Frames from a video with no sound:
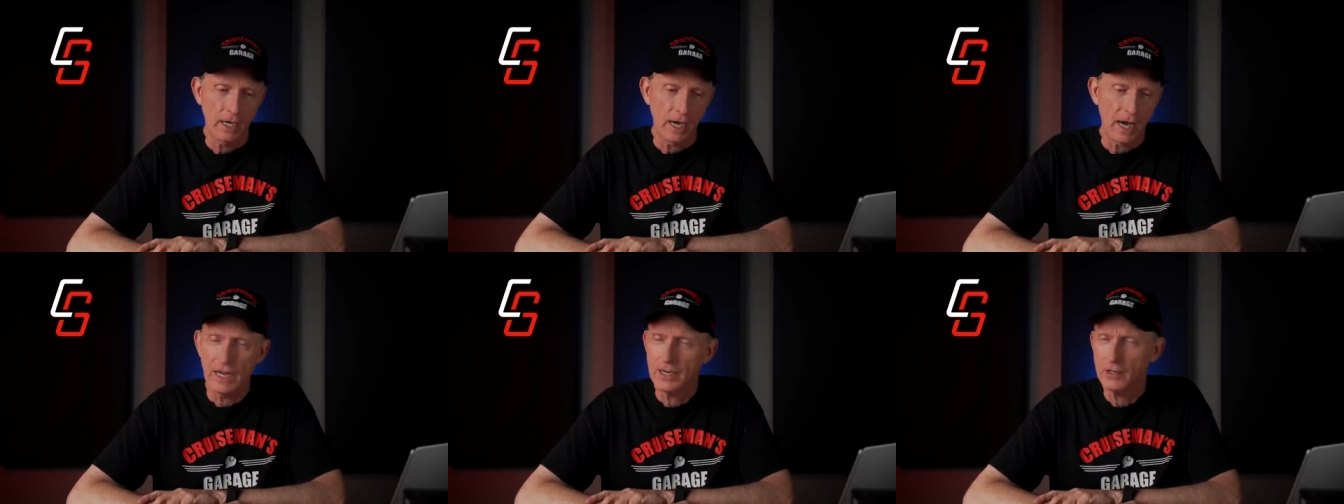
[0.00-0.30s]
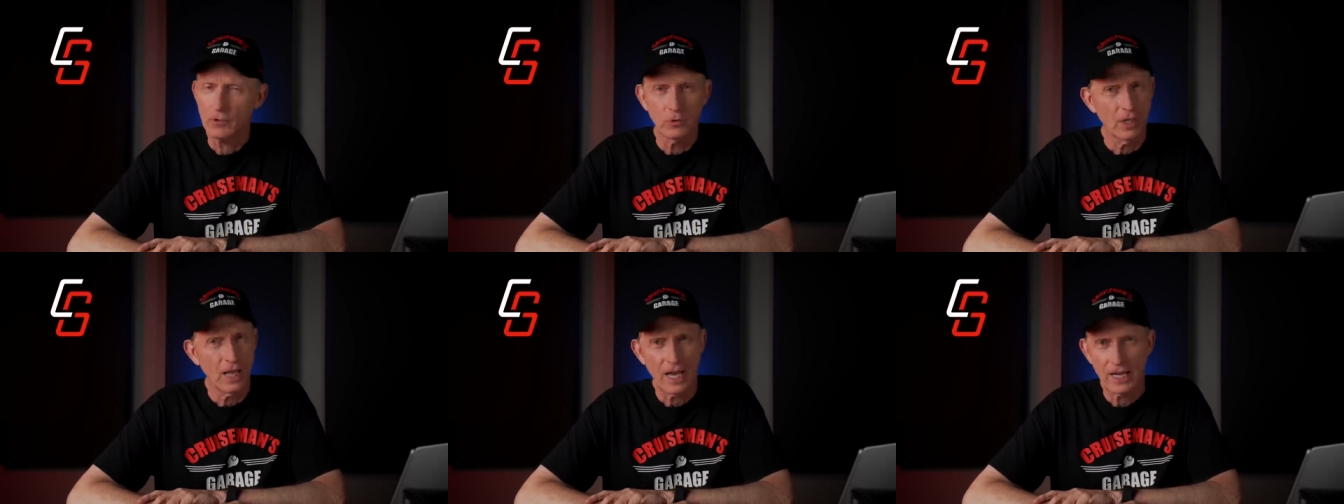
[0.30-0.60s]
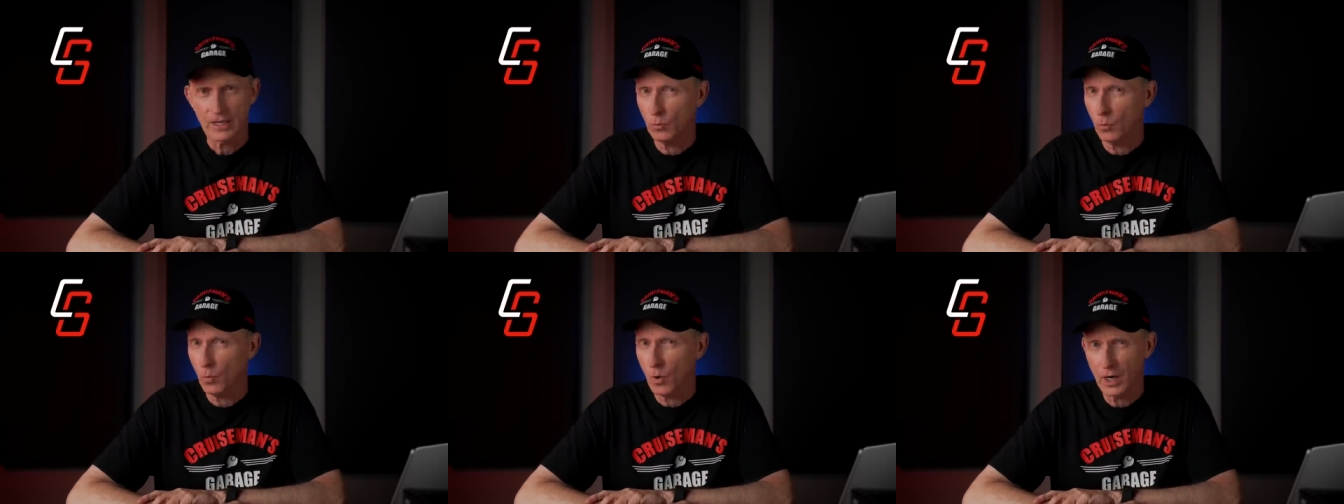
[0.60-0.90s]
I don't
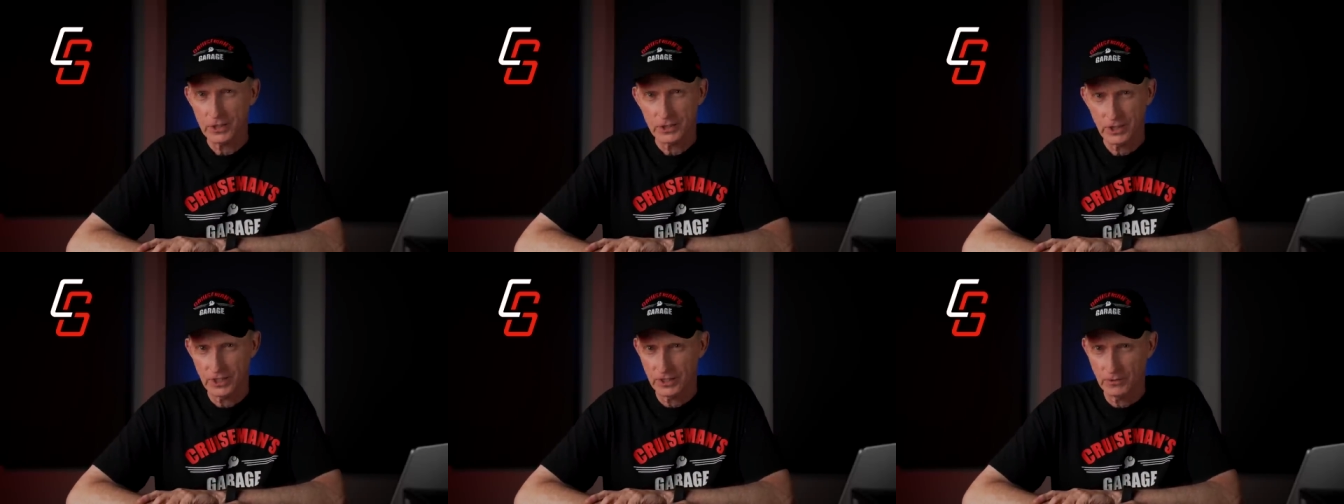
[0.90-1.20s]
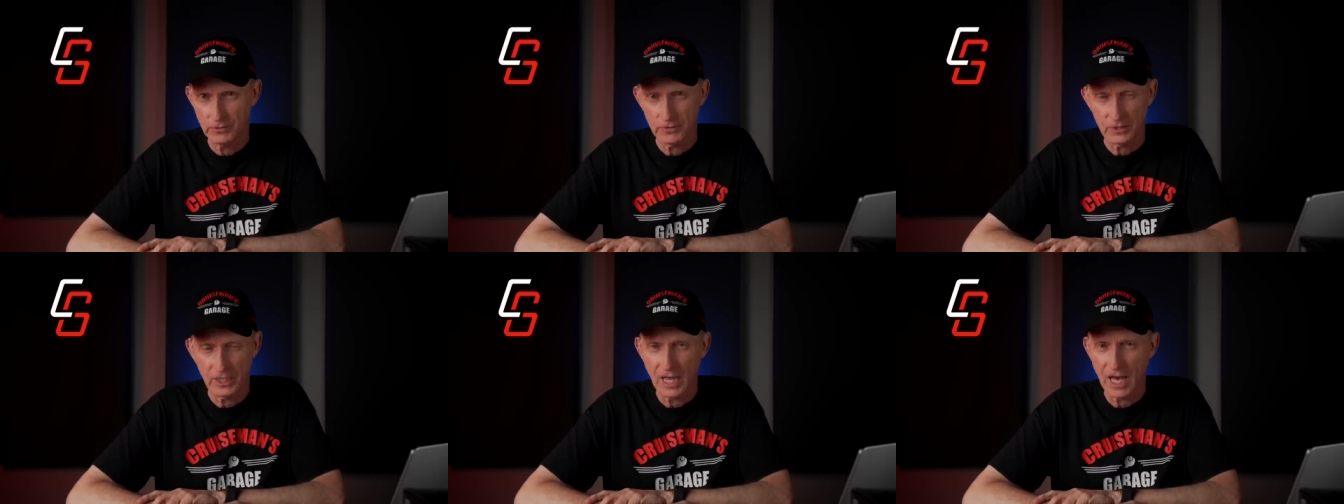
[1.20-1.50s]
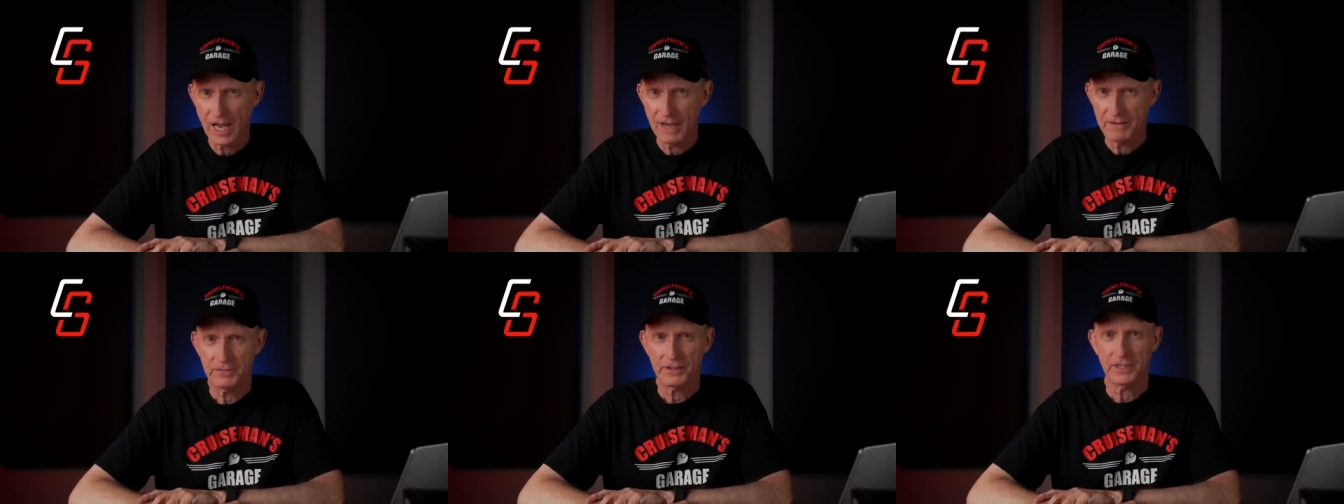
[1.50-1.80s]
like watching those
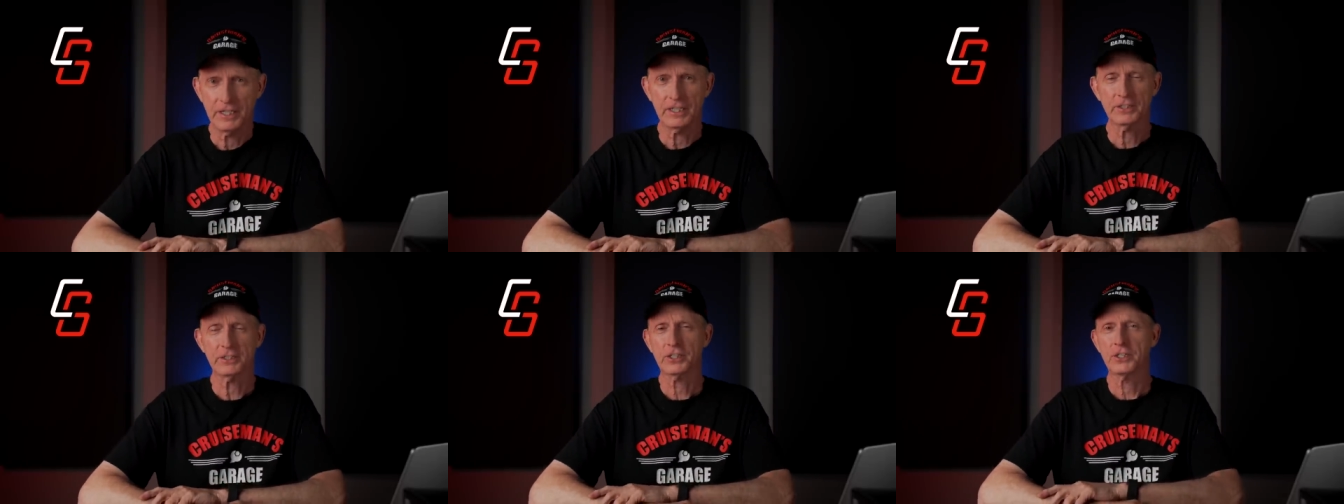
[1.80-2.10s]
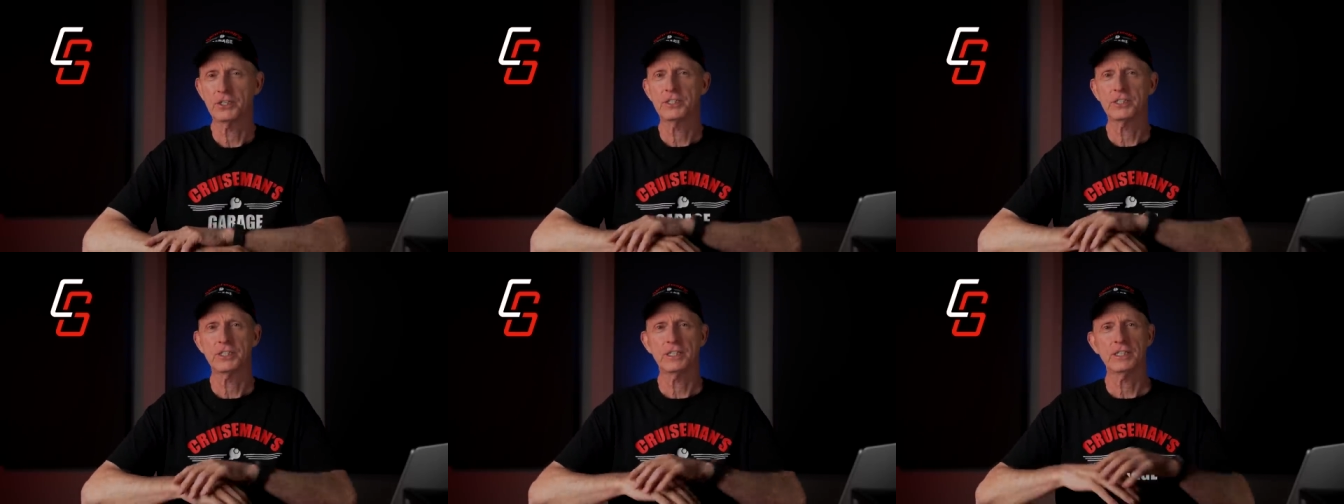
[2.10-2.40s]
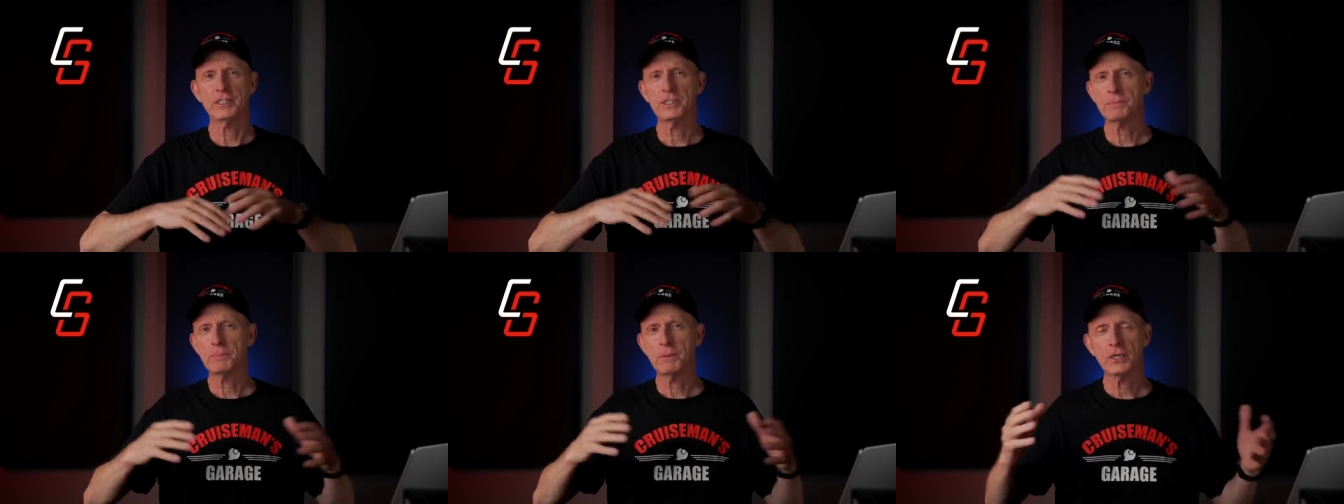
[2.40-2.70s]
live things because
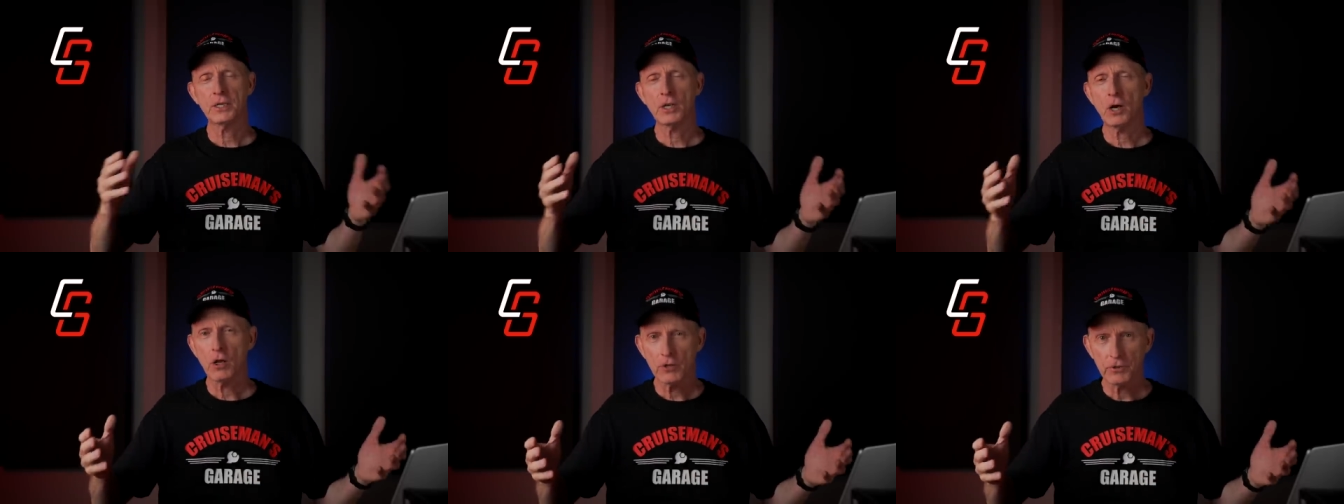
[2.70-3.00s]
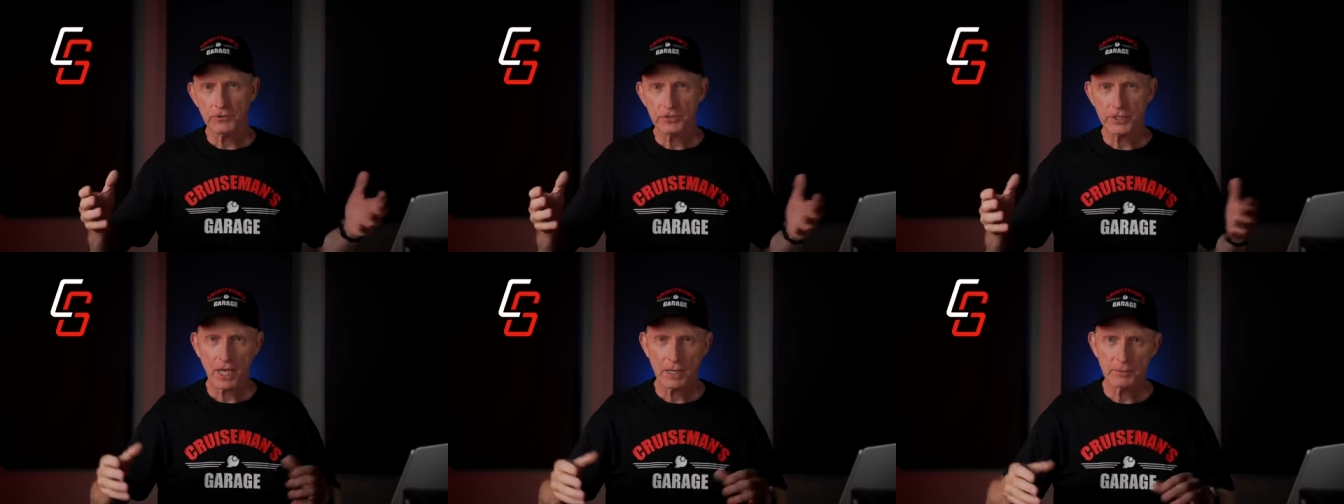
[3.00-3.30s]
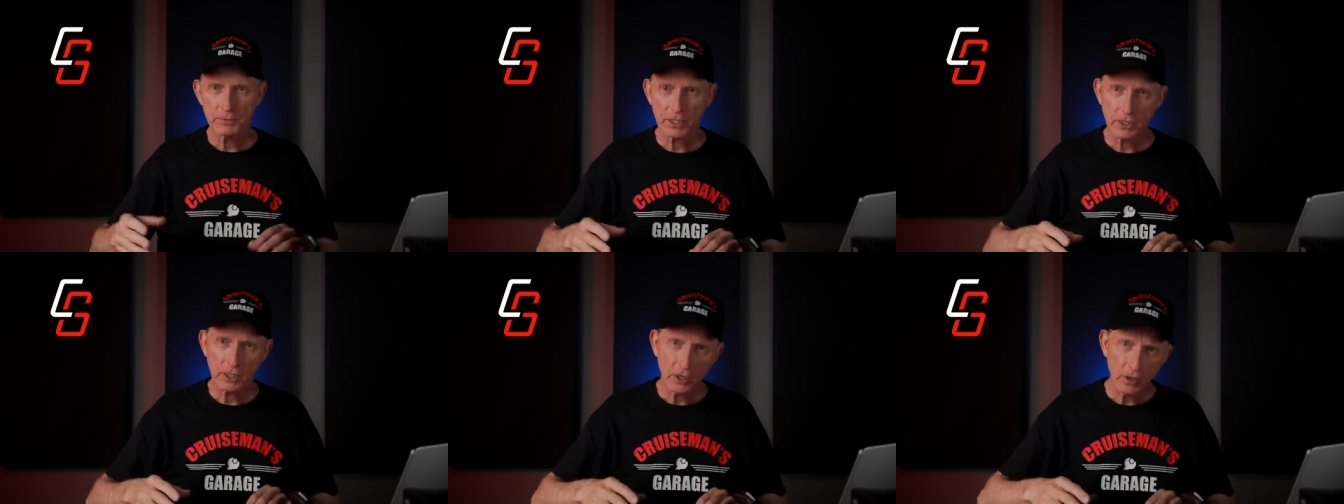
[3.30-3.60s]
they spend all their time
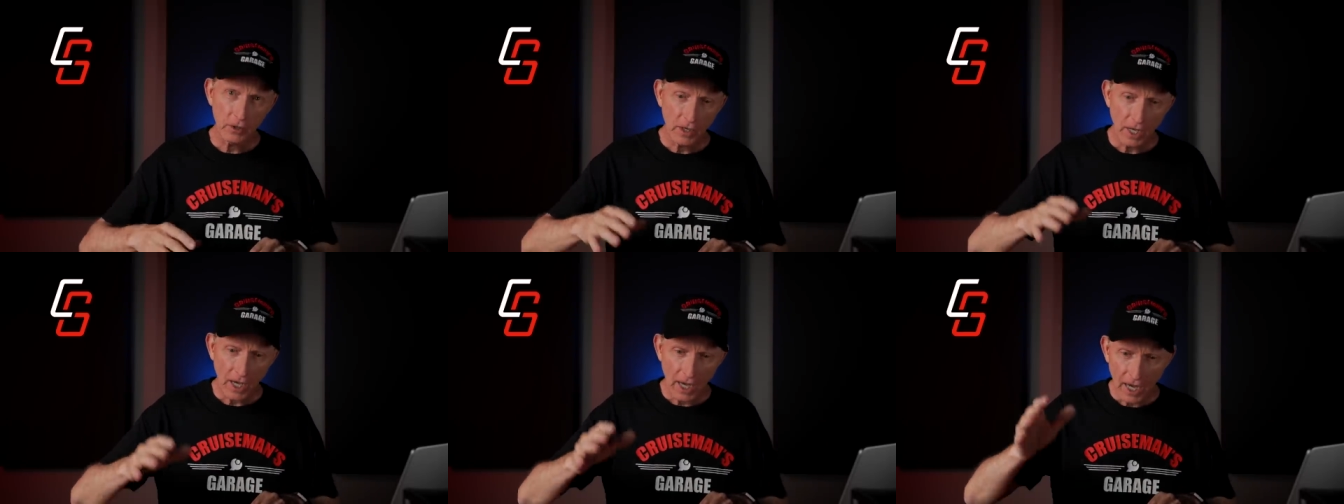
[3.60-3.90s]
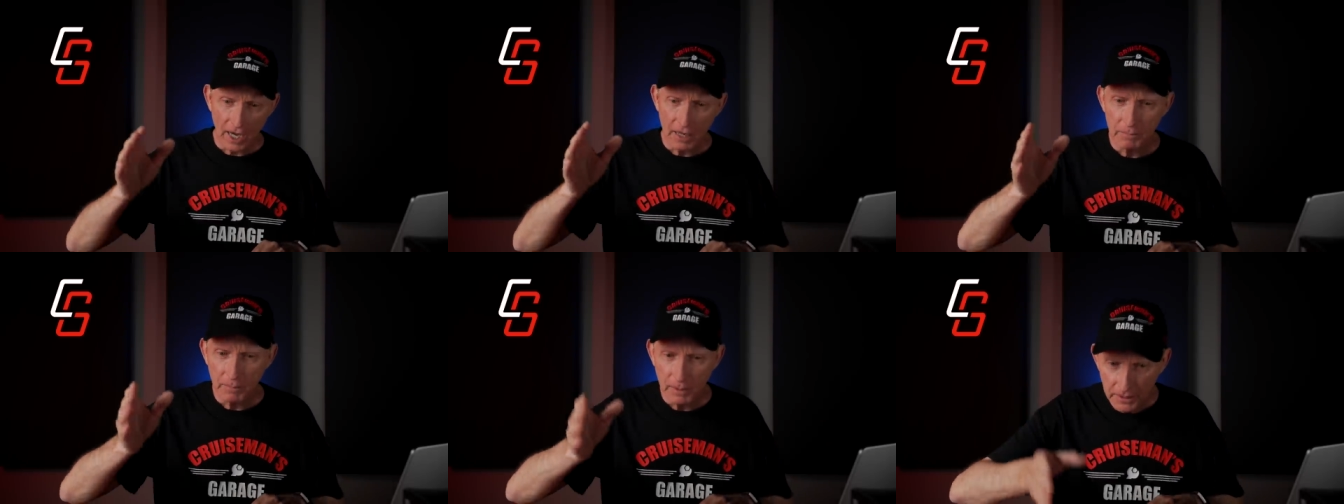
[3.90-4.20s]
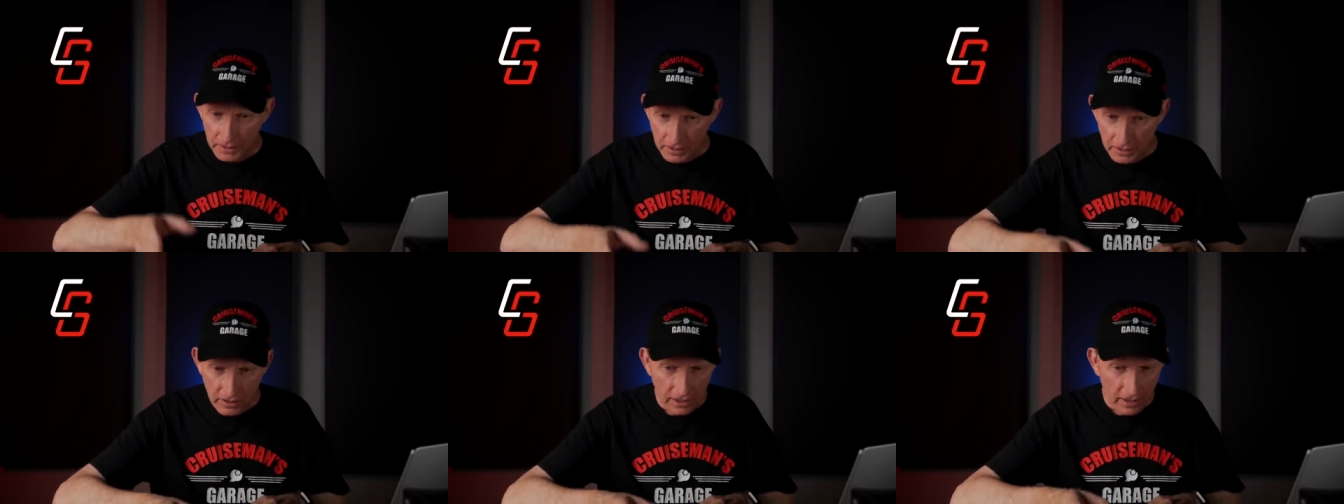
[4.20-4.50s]
saying, "Oh, hi,
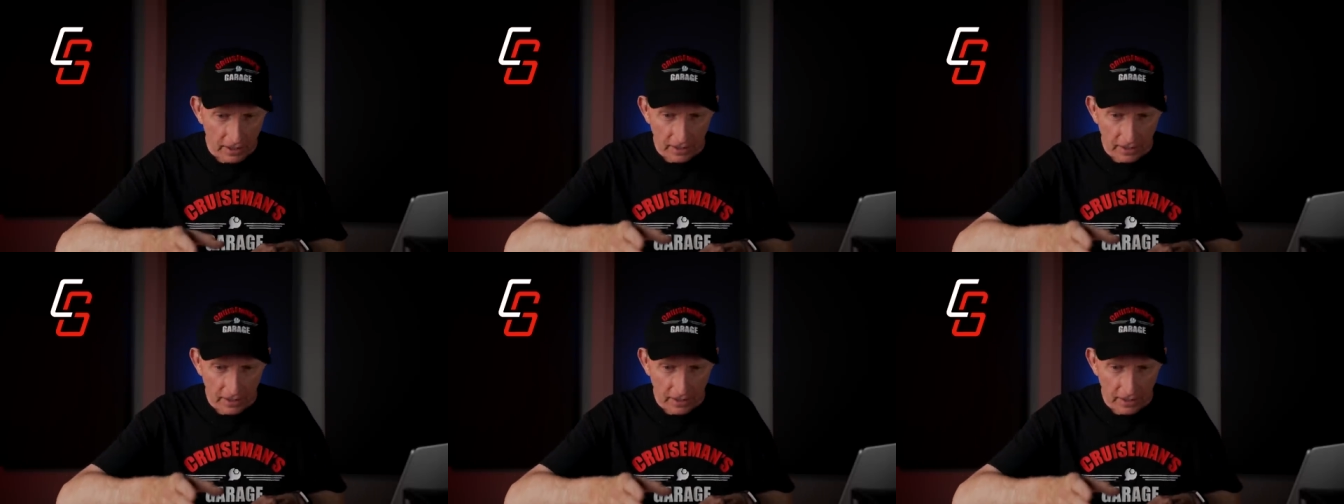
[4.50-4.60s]
Bill.